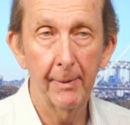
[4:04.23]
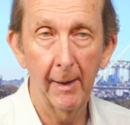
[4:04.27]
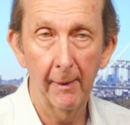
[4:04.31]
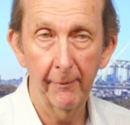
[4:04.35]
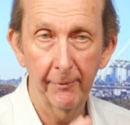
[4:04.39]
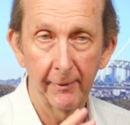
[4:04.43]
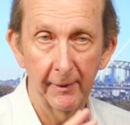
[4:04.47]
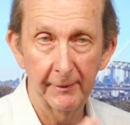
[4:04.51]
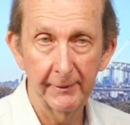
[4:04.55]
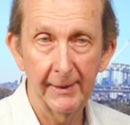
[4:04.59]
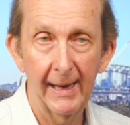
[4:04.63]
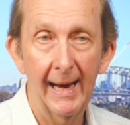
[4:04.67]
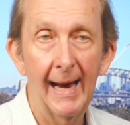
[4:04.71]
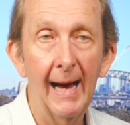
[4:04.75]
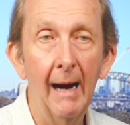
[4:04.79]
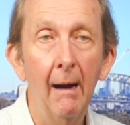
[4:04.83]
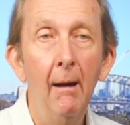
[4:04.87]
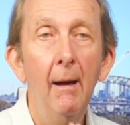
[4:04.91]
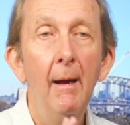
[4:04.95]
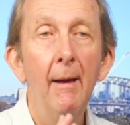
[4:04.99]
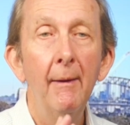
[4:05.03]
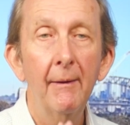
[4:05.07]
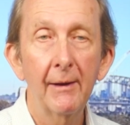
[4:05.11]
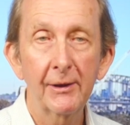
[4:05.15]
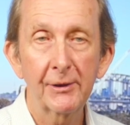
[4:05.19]
Both the
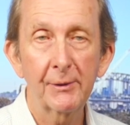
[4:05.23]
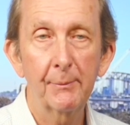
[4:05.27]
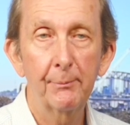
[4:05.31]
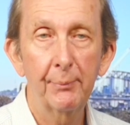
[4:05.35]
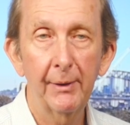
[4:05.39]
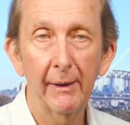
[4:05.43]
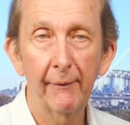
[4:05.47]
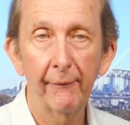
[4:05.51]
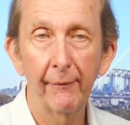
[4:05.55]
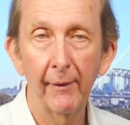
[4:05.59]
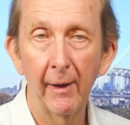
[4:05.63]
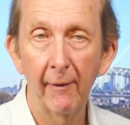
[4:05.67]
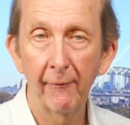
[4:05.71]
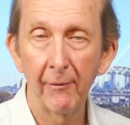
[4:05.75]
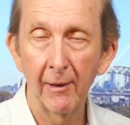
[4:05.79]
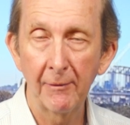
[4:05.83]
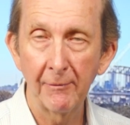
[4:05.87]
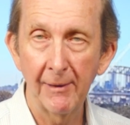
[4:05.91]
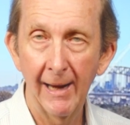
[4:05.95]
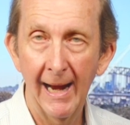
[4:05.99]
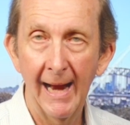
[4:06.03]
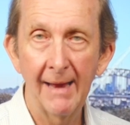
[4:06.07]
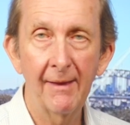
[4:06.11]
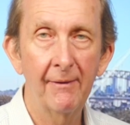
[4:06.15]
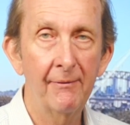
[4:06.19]
Dow, the S&P
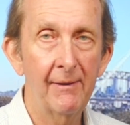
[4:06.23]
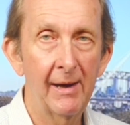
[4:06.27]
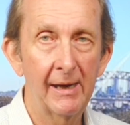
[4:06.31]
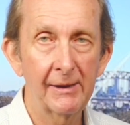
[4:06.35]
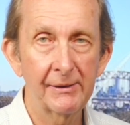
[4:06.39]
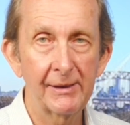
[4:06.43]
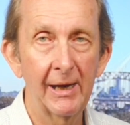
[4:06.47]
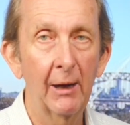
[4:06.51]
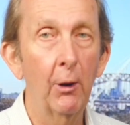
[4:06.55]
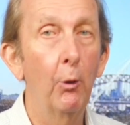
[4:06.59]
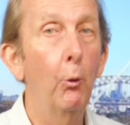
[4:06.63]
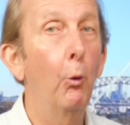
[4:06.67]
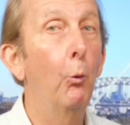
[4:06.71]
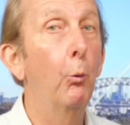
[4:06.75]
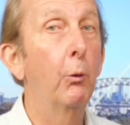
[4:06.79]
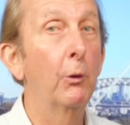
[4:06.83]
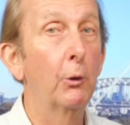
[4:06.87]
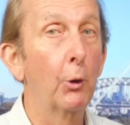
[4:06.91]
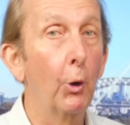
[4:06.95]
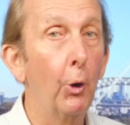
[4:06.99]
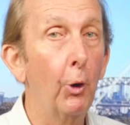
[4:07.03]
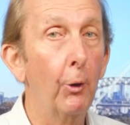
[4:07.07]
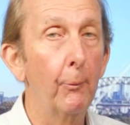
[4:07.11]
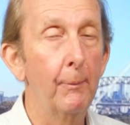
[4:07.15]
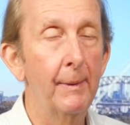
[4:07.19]
500 and the Nasdaq
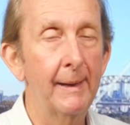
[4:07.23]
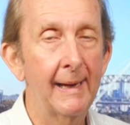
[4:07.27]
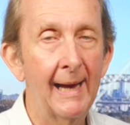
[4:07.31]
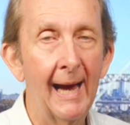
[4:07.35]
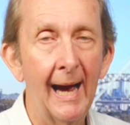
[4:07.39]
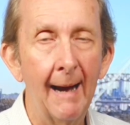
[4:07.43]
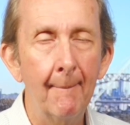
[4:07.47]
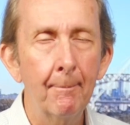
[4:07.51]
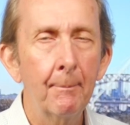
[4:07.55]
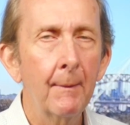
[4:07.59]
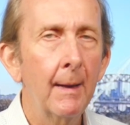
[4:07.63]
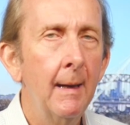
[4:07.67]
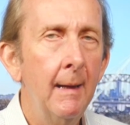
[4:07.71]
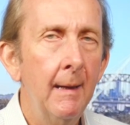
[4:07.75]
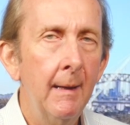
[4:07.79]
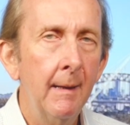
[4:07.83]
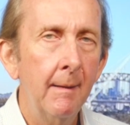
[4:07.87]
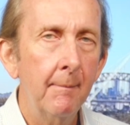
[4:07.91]
would all be up.